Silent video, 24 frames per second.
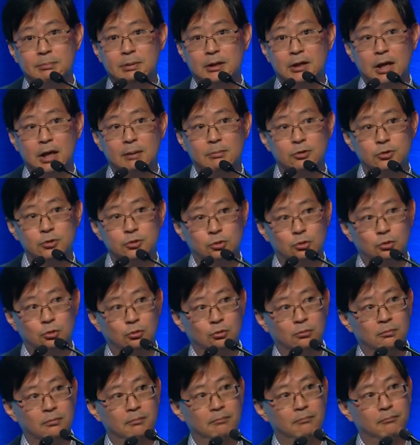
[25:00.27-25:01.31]
be able
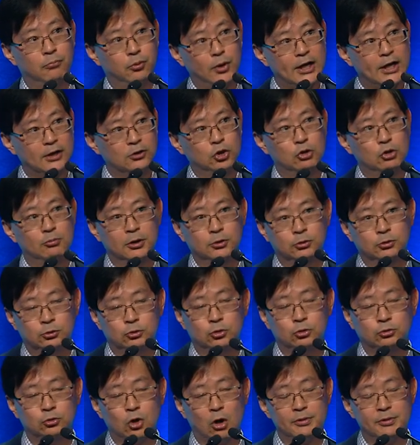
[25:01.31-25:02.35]
to break tumor
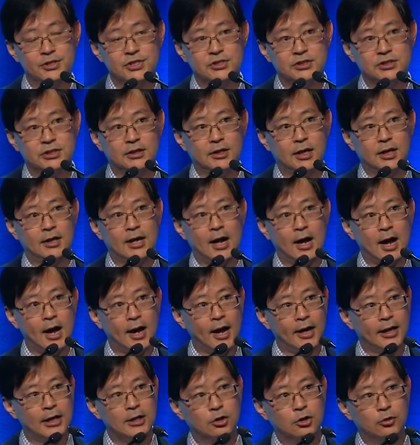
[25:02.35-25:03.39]
dormancy and
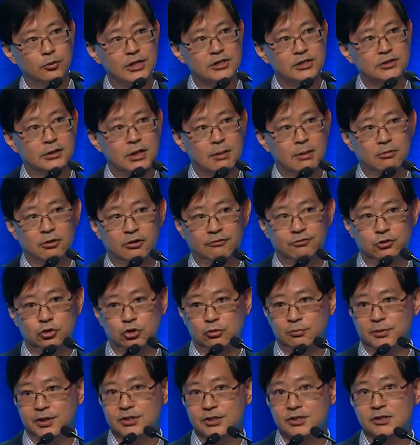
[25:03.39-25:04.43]
increase the number of
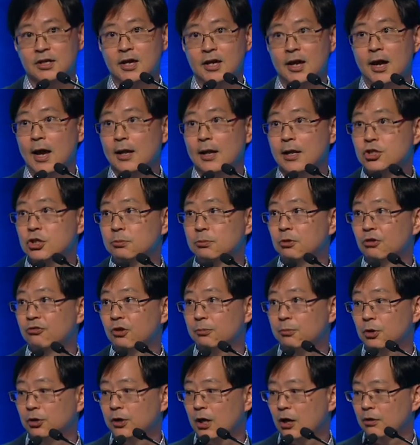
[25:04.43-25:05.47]
tumors eligible for
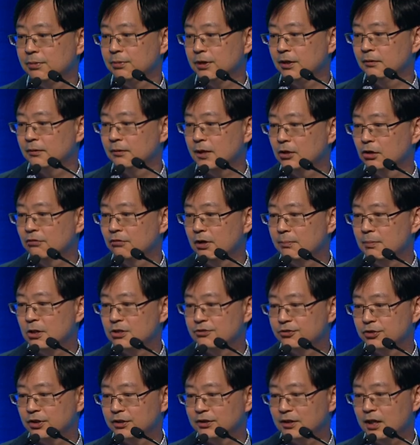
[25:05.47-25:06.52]
immunotherapy. Thank you very much
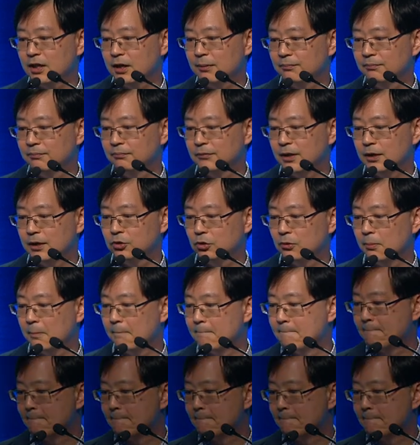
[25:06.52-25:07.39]
for your time. Thank you.